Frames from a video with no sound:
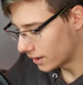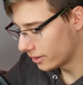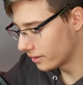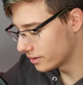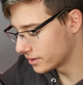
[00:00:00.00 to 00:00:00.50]
I
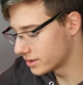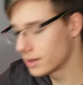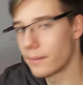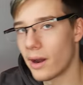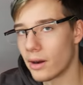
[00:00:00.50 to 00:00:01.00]
think this is
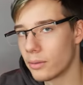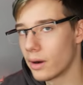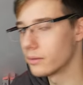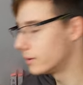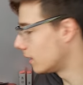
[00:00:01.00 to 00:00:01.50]
the part
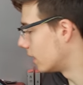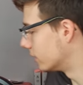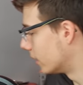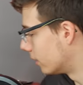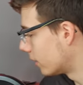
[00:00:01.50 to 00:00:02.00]
where I
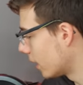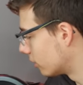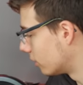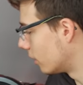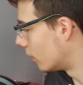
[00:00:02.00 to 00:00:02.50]
realize I don't
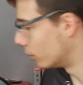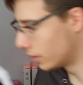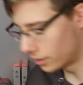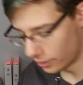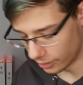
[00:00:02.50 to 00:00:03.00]
actually
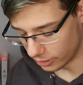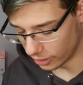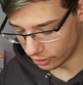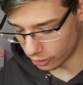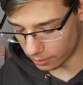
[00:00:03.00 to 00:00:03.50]
own another
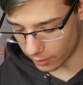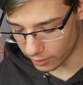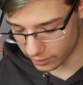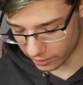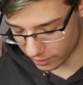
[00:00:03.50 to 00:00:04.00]
tissue box.